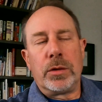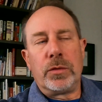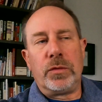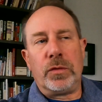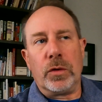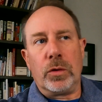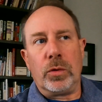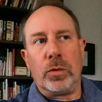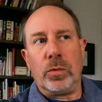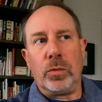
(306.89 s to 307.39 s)

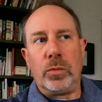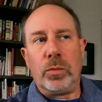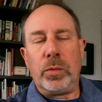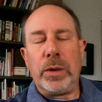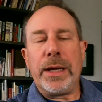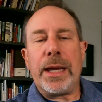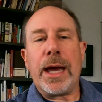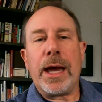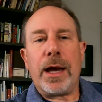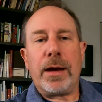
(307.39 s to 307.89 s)
So
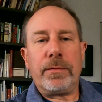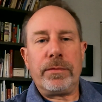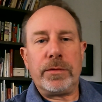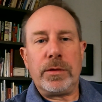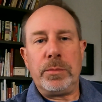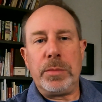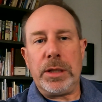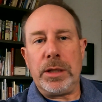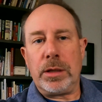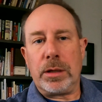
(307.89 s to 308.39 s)
we have
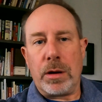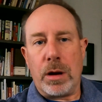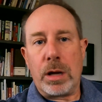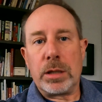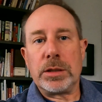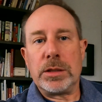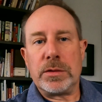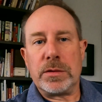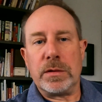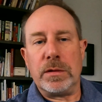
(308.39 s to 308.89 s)
to be
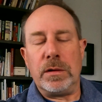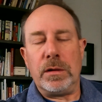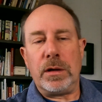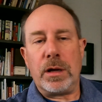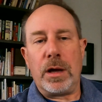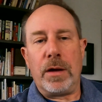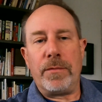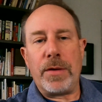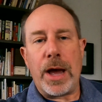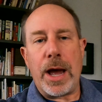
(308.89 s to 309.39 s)
cognizant
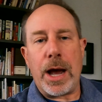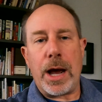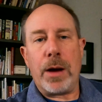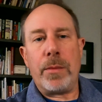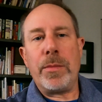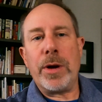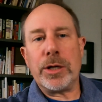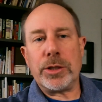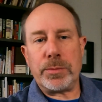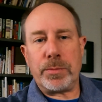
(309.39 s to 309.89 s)
of
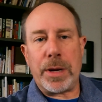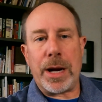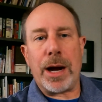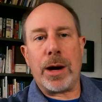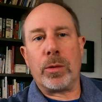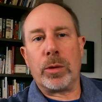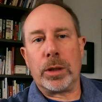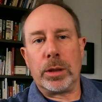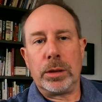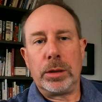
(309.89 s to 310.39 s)
how much
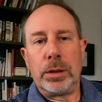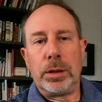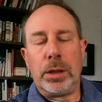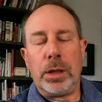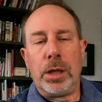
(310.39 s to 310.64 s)
power